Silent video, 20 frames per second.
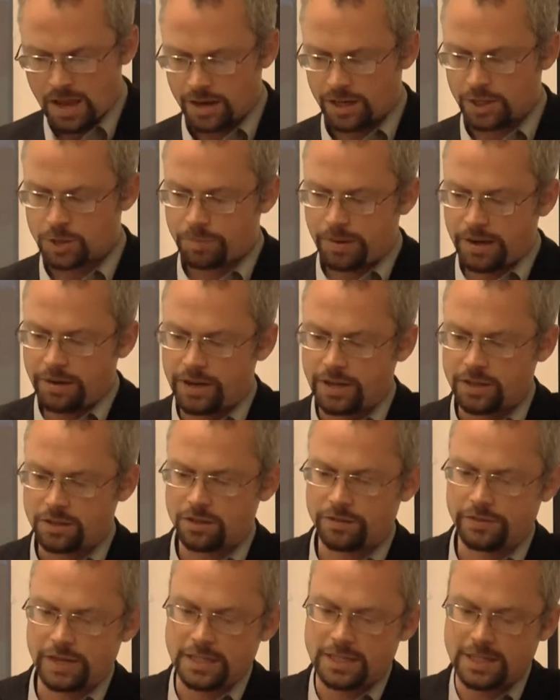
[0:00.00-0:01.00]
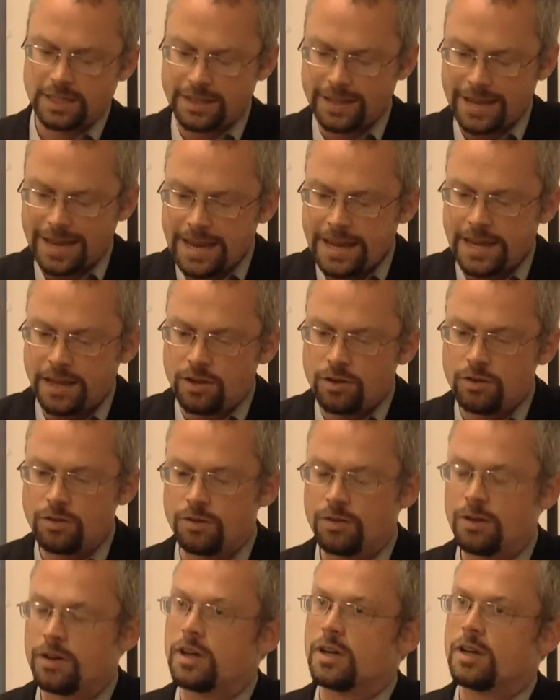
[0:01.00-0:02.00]
experience of actually the
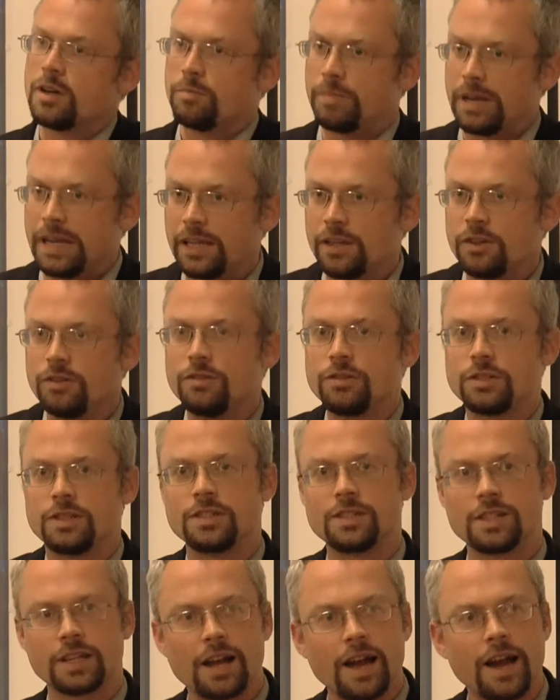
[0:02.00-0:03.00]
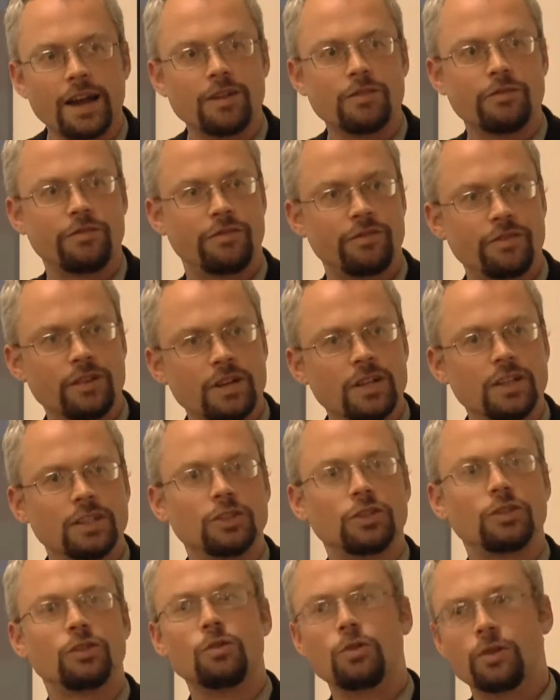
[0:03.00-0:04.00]
EU being used as a kind of
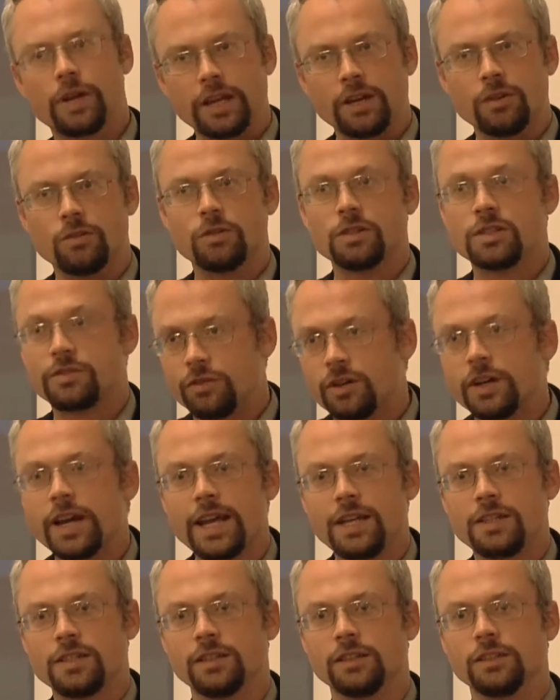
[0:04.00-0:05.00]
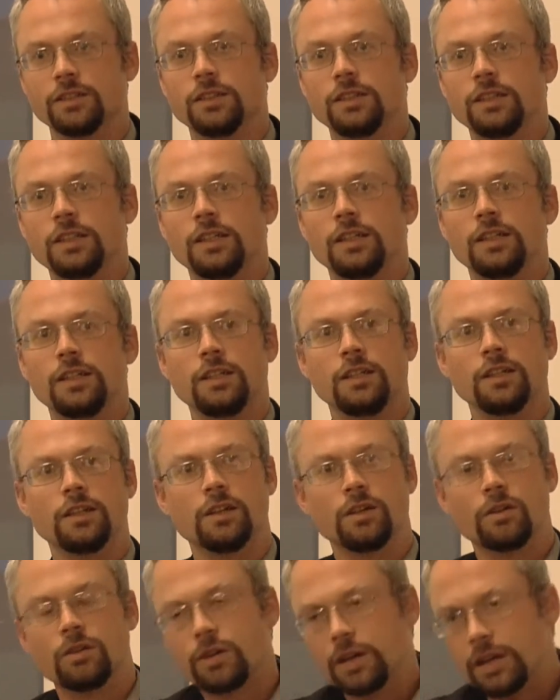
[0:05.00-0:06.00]
stalking horse for NATO.
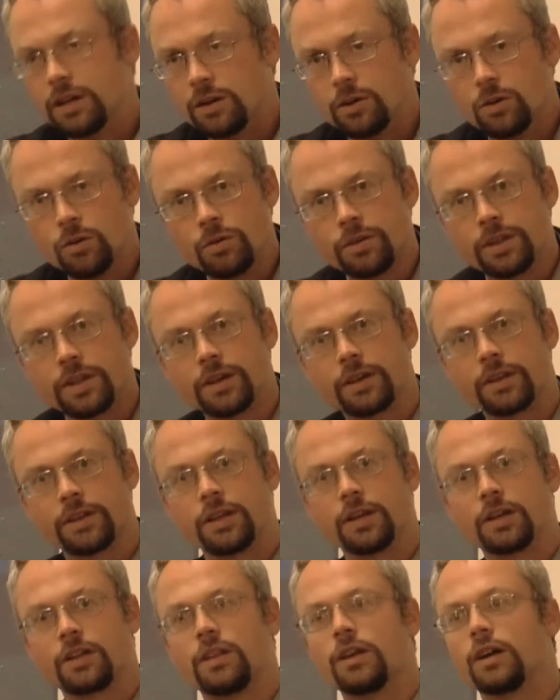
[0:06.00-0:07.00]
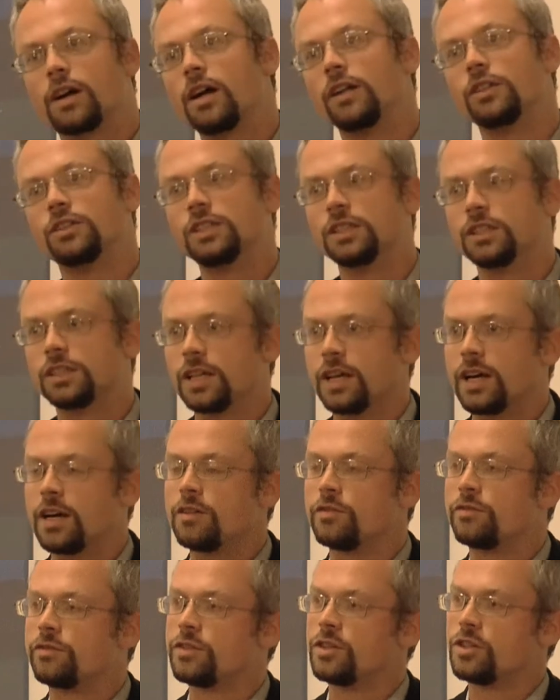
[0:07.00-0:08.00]
Nearly all the countries that
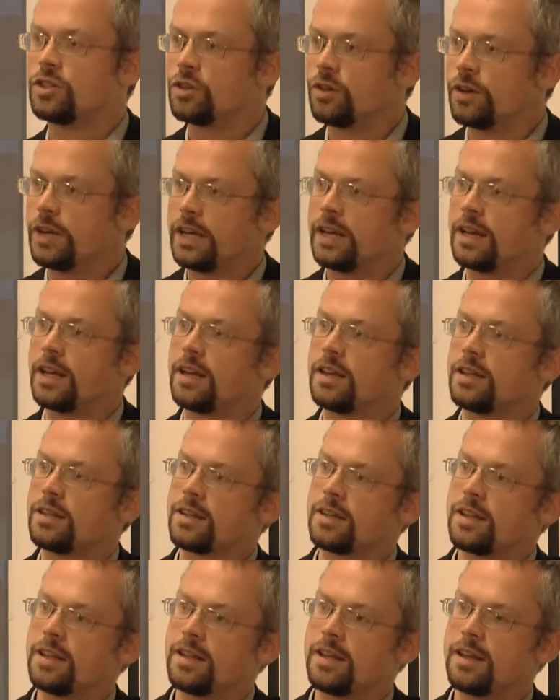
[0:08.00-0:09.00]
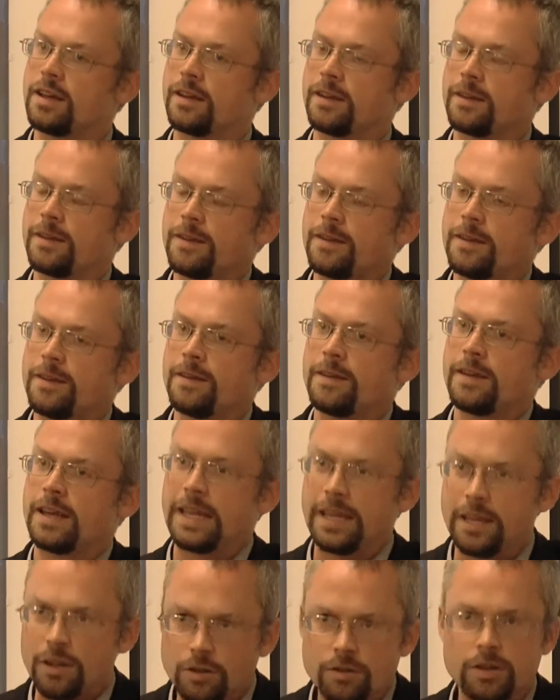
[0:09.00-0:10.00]
have joined the
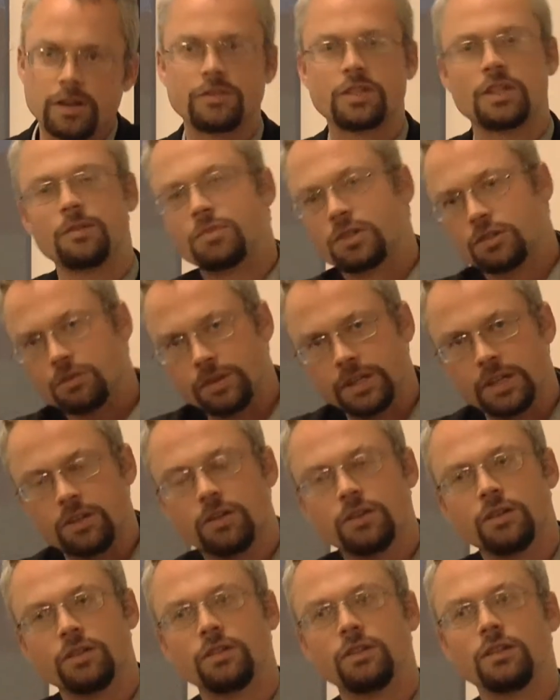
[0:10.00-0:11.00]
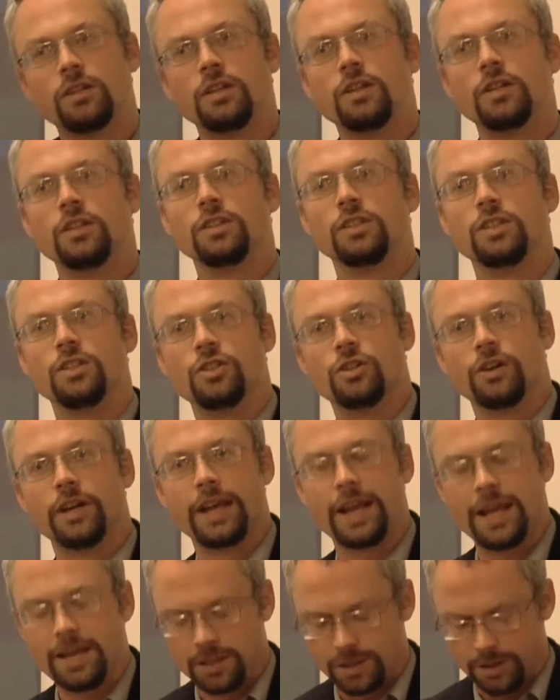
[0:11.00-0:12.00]
EU have subsequently gone on to
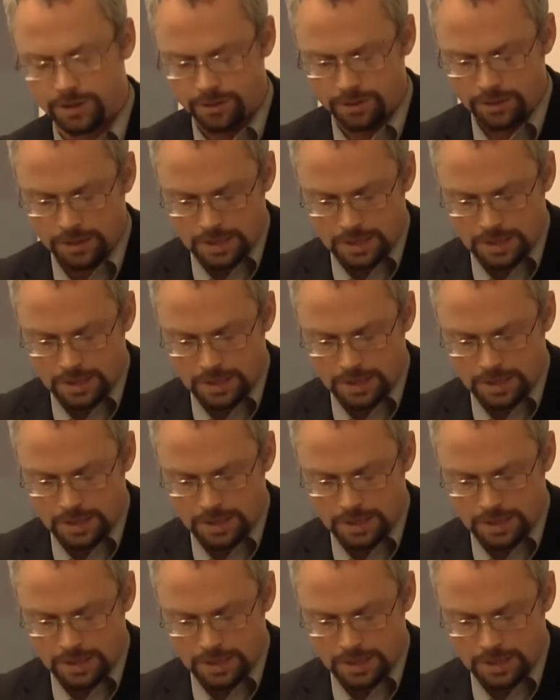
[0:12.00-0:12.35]
join NATO.